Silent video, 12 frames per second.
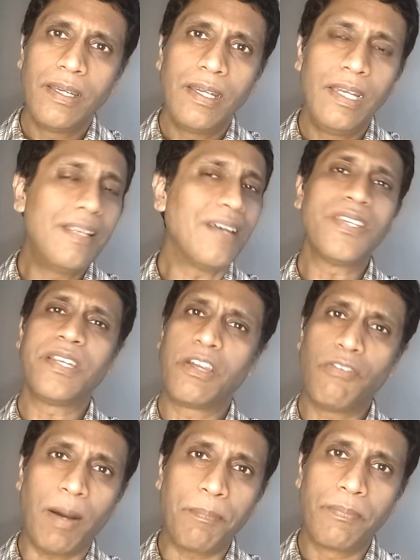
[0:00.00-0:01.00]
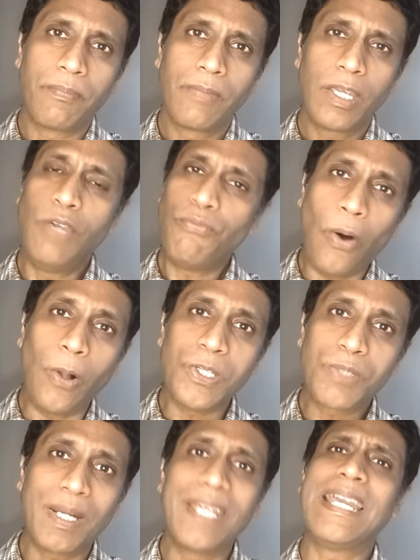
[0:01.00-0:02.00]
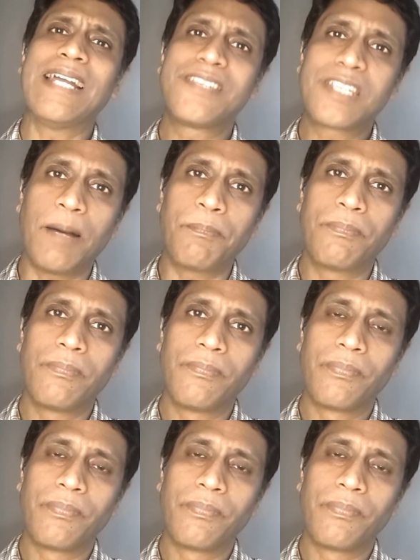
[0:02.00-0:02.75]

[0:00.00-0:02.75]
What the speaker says: He doesn't give up. He falls, but he gets up.